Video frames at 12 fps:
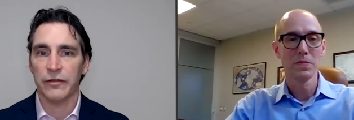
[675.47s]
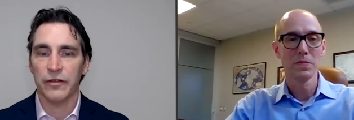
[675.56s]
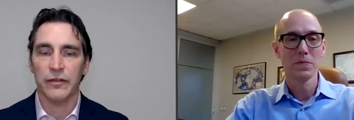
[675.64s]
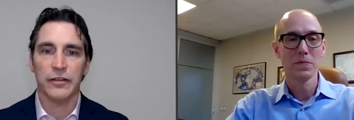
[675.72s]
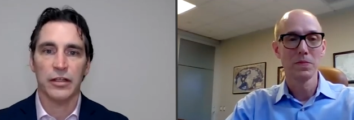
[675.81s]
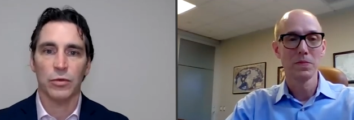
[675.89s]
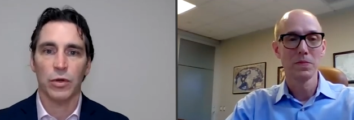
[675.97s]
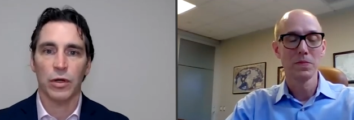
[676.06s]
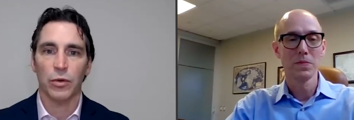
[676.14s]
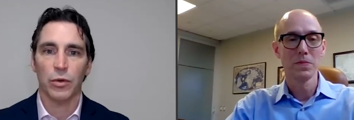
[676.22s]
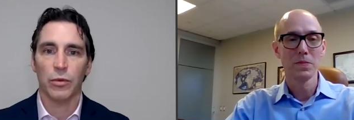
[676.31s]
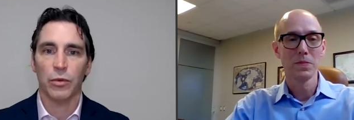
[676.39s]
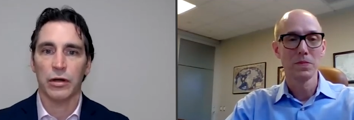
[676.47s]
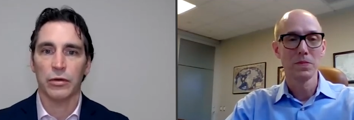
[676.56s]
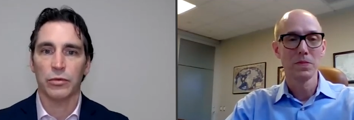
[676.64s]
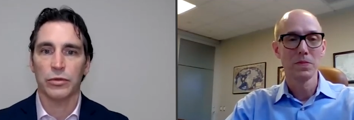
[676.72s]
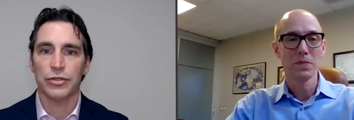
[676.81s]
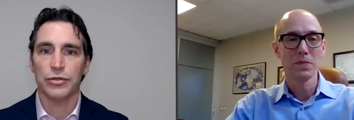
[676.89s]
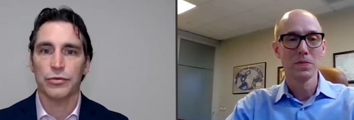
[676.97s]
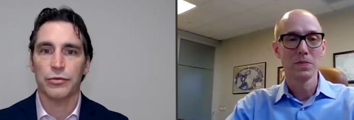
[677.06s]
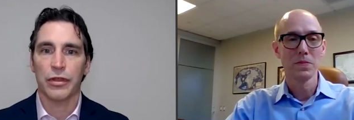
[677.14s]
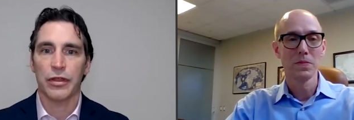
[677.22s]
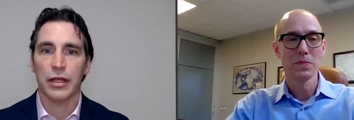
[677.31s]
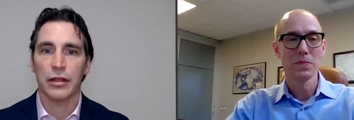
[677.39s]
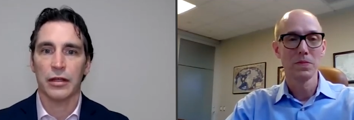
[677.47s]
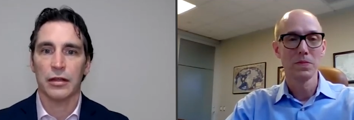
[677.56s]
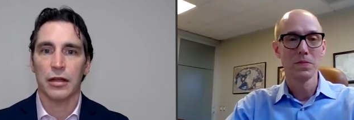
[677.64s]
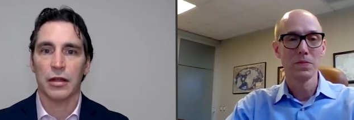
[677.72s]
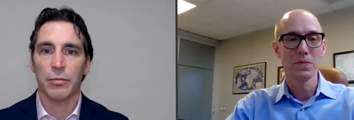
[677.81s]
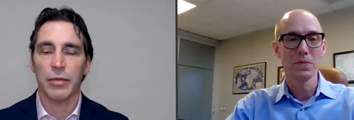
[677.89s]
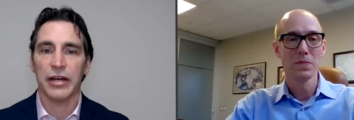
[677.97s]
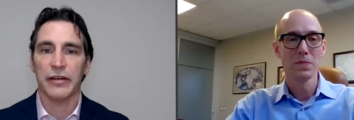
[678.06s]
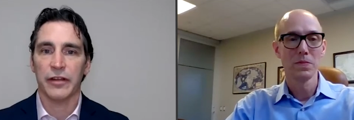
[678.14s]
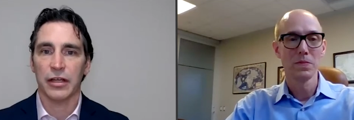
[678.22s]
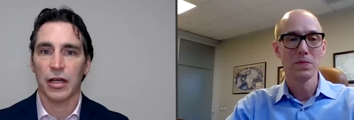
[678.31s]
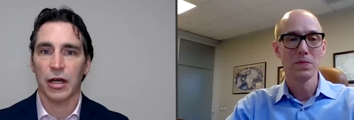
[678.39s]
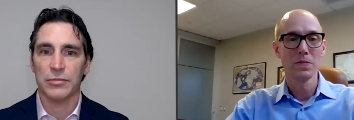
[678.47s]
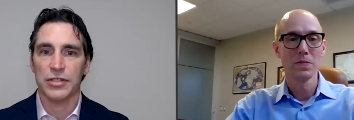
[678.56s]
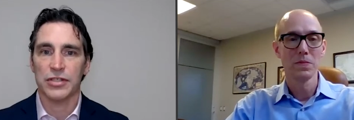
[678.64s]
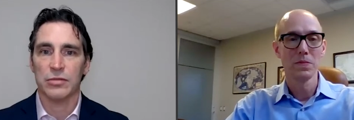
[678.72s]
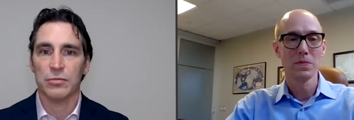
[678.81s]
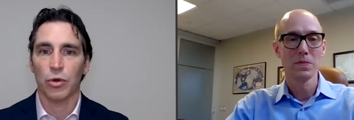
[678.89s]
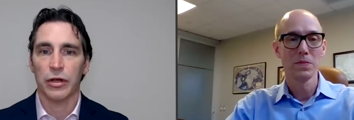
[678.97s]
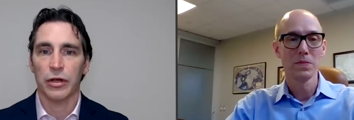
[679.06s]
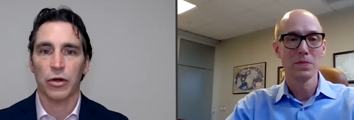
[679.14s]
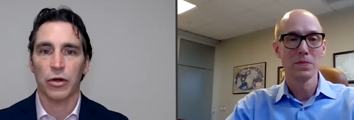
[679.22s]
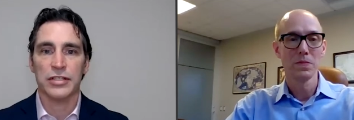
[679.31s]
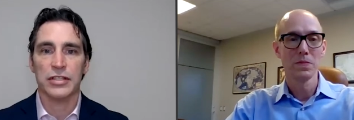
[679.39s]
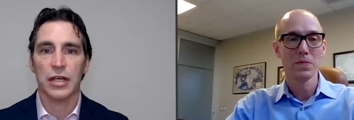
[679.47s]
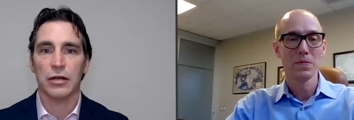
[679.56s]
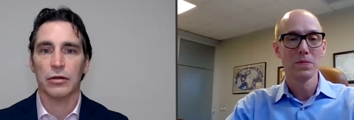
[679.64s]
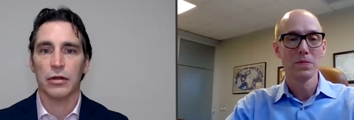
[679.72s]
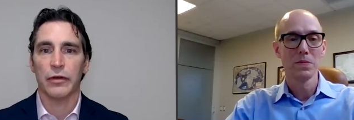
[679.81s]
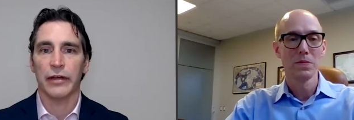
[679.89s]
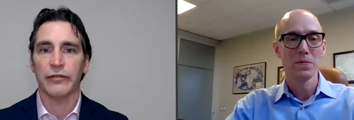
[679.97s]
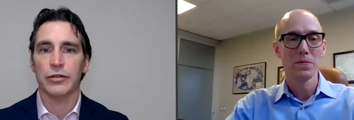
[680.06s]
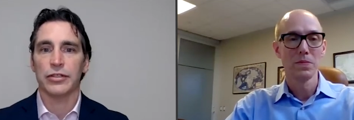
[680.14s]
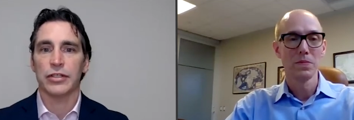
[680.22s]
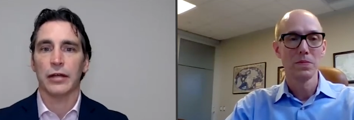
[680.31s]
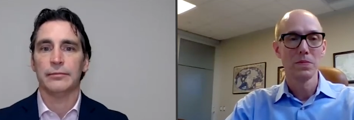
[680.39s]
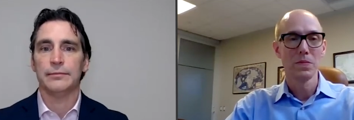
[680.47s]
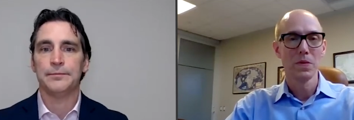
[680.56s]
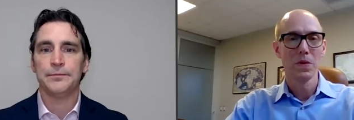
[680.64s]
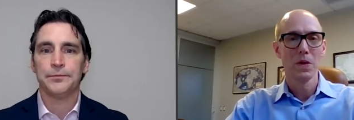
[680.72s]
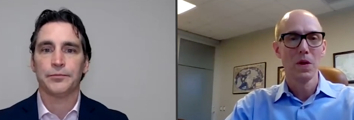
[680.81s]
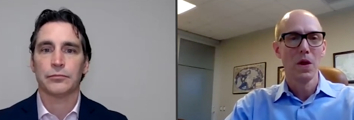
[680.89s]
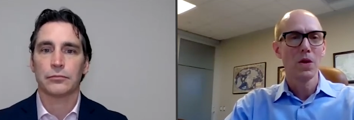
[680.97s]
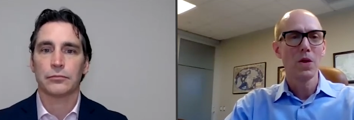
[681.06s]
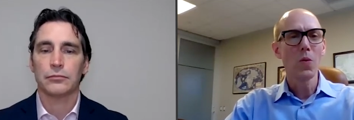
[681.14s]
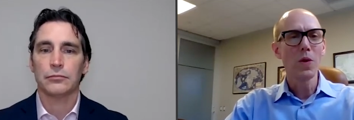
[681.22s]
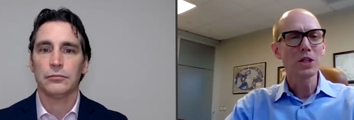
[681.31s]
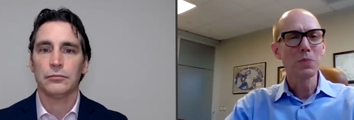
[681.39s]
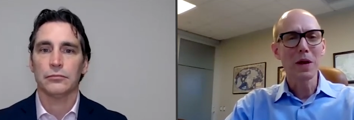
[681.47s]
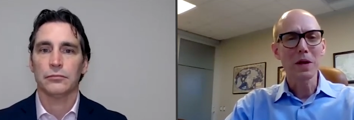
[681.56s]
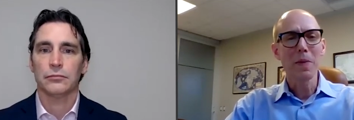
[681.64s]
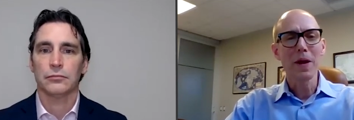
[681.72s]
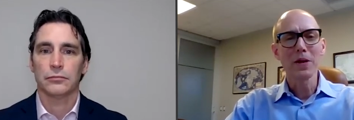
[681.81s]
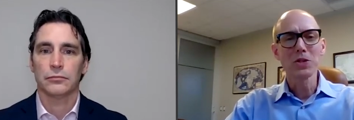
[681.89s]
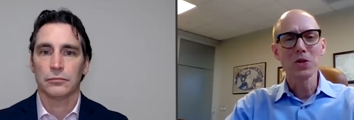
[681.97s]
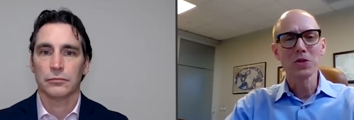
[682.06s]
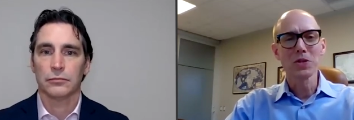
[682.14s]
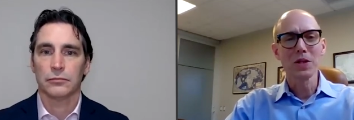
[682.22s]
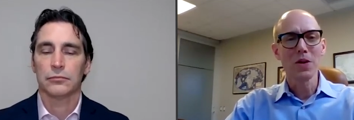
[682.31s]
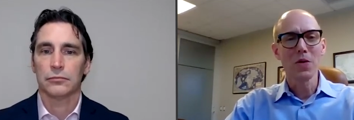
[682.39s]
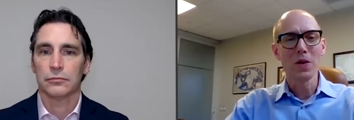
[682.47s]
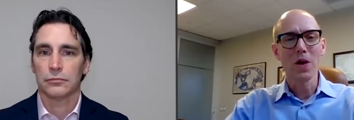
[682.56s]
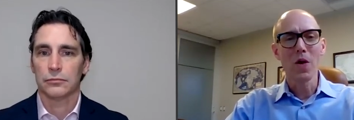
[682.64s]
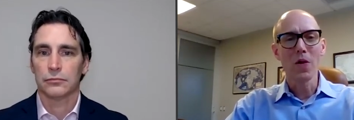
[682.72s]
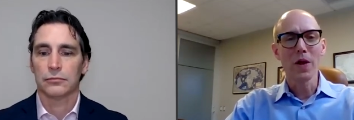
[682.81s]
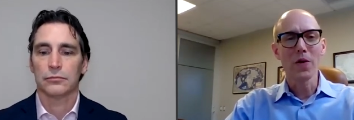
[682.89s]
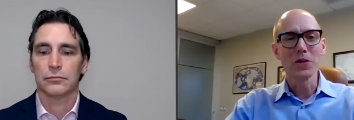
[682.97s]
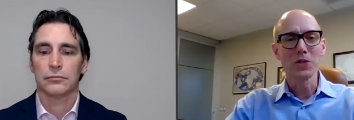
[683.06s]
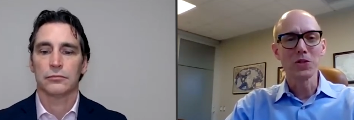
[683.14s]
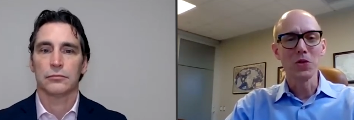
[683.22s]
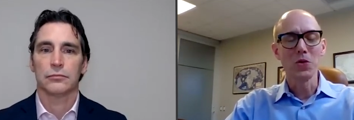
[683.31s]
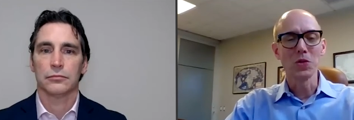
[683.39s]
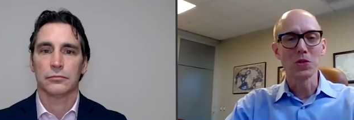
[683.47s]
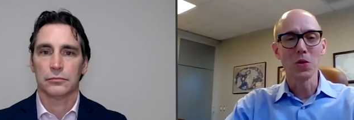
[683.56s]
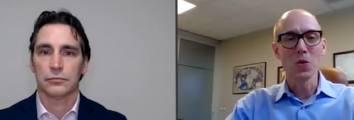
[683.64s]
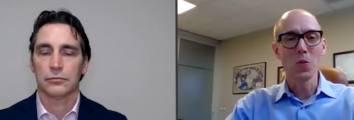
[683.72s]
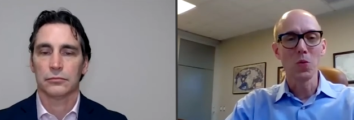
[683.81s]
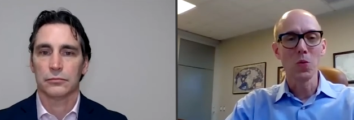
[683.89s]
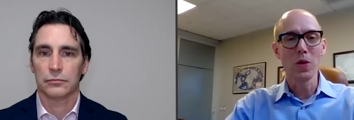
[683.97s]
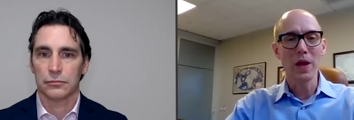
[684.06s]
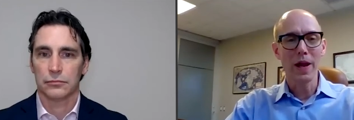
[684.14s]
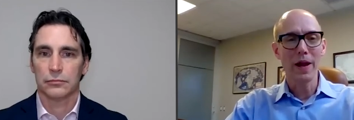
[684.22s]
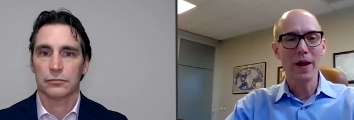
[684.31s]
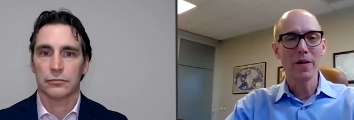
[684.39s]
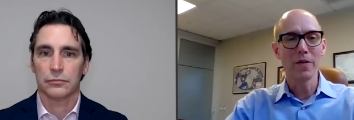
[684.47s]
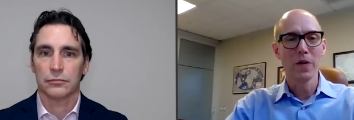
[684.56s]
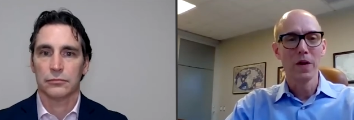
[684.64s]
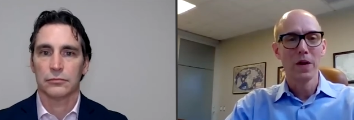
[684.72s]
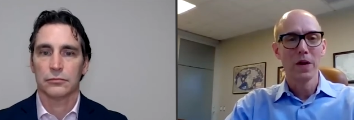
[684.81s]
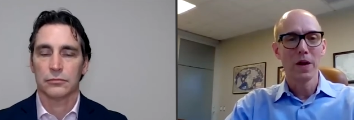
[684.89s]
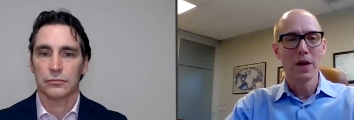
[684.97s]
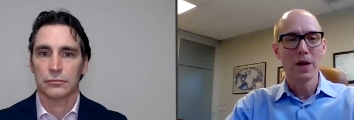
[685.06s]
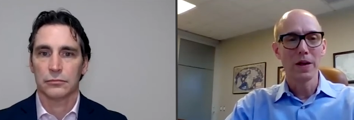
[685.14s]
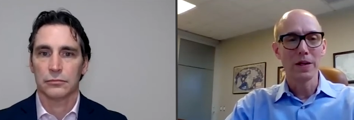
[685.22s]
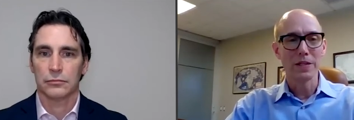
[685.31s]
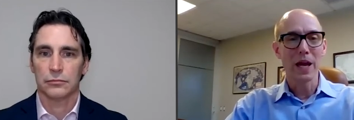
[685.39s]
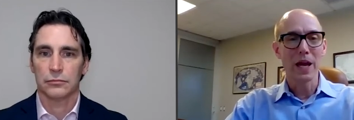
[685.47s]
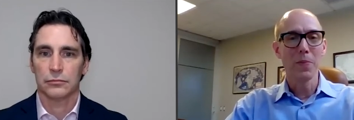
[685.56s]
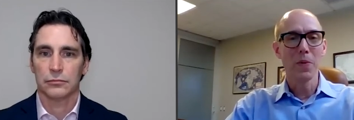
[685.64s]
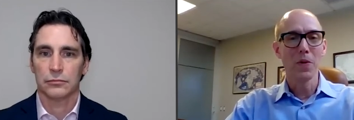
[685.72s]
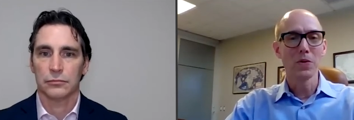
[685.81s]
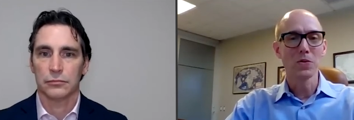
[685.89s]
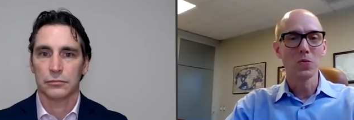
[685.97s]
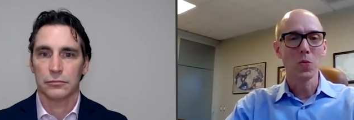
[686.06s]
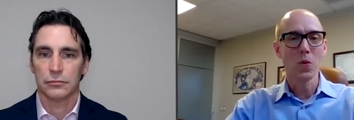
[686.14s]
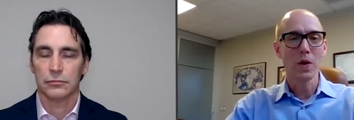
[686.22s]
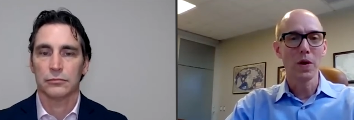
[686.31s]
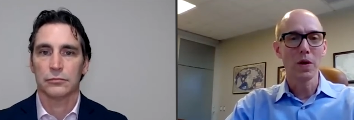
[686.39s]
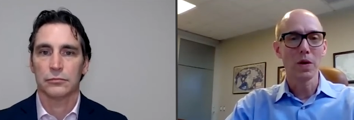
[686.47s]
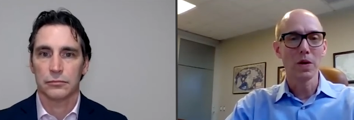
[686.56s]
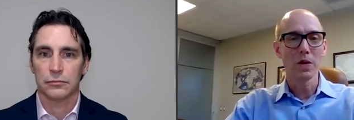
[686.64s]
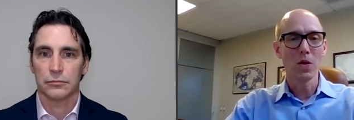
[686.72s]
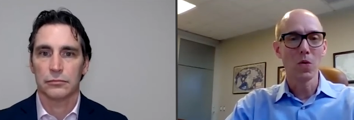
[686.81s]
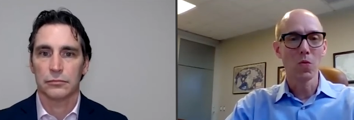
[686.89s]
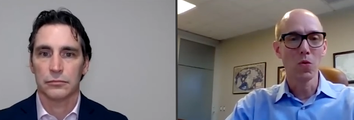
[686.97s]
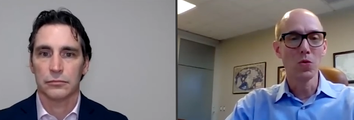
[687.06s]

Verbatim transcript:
Speaker 1: 50? Where, where would you think that the benefit comes? Is it more on the cost side or the revenue side?
Speaker 2: And we expect managers, you know, in all areas to use it. So we have uh, examples where, you know,